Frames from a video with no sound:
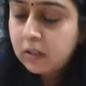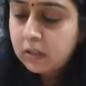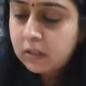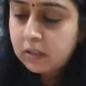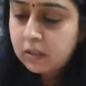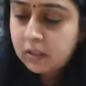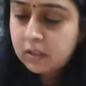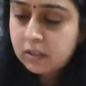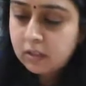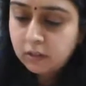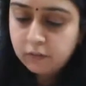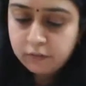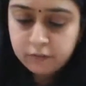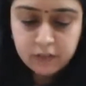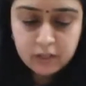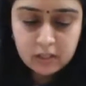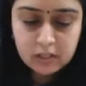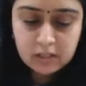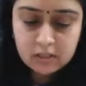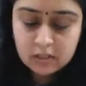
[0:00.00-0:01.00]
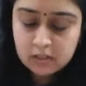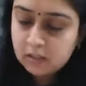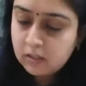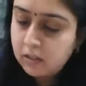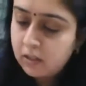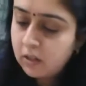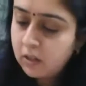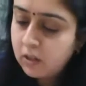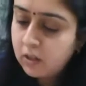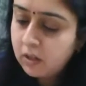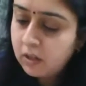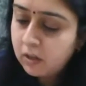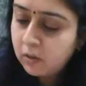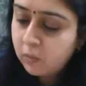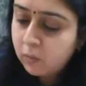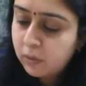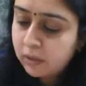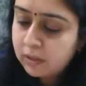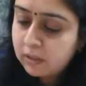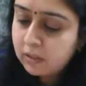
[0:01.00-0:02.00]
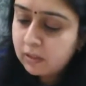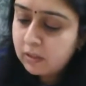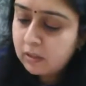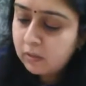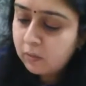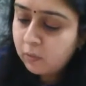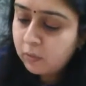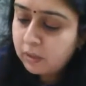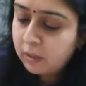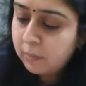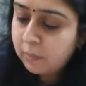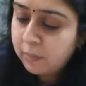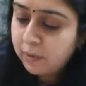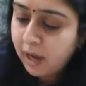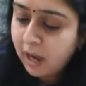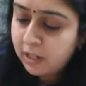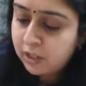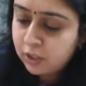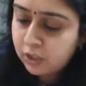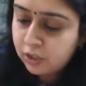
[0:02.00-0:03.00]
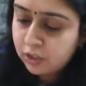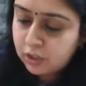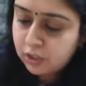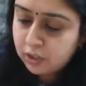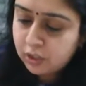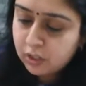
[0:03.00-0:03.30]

the surface with a brush